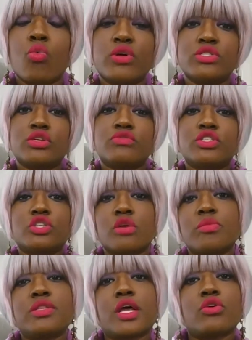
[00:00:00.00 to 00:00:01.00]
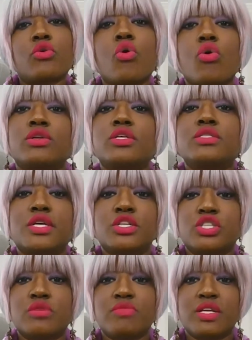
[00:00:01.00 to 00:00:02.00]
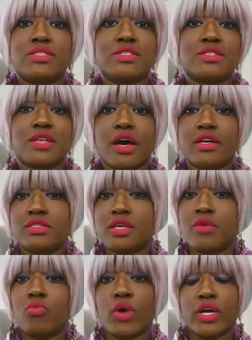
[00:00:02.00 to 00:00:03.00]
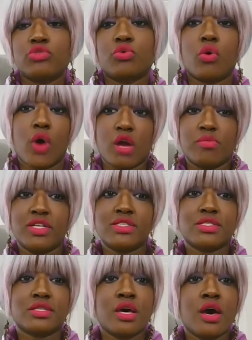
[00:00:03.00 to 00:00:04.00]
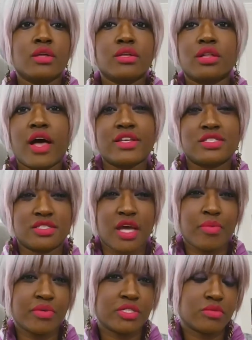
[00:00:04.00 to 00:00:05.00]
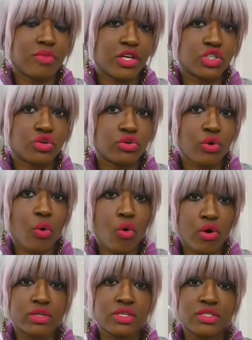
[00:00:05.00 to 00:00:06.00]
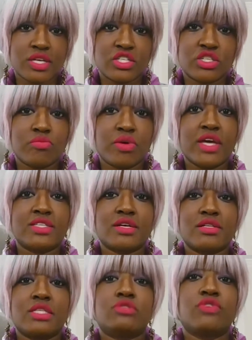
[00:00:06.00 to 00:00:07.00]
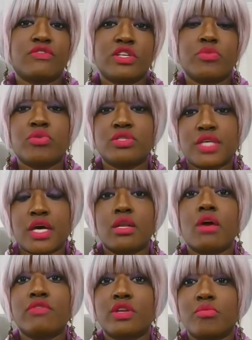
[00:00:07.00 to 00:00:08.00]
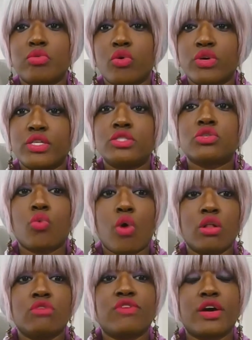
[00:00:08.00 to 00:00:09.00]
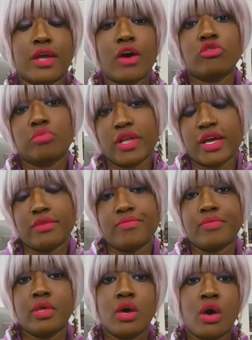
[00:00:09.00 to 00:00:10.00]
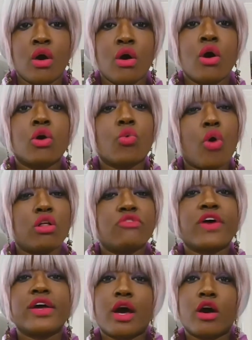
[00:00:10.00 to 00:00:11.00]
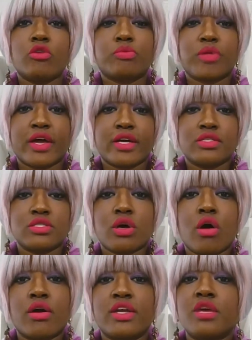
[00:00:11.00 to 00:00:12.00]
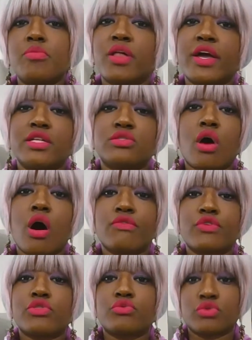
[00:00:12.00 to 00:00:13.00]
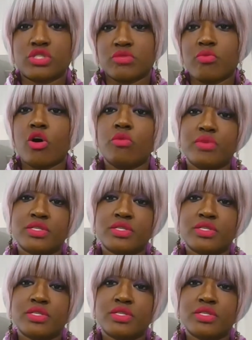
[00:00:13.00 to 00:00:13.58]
Once you've determined that your organization meets the size and wage requirements, the last step is to make sure your organization pays at least 50% of an employee's qualified health plan. Qualified health plans are any plans offered through a Small